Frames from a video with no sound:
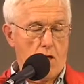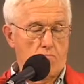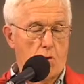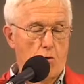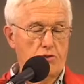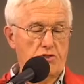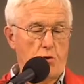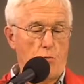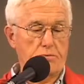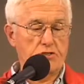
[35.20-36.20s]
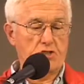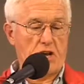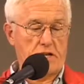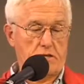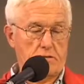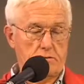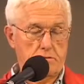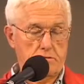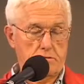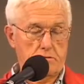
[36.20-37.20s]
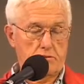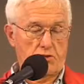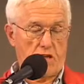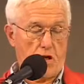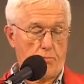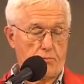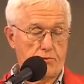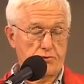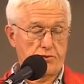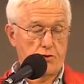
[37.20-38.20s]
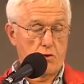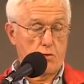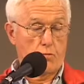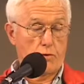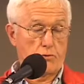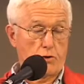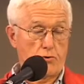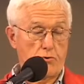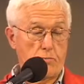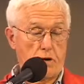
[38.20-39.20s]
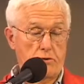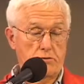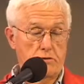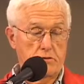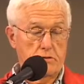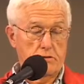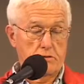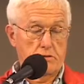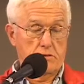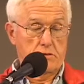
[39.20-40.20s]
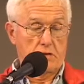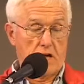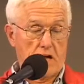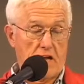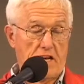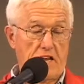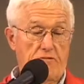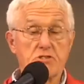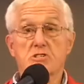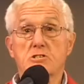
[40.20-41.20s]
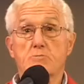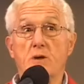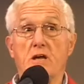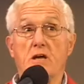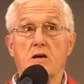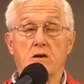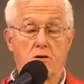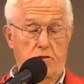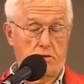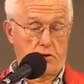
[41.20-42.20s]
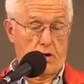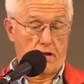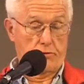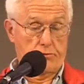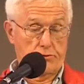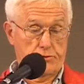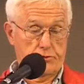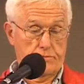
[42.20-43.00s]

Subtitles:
Mo is an open channel to the helpers we will learn about and even speak their language.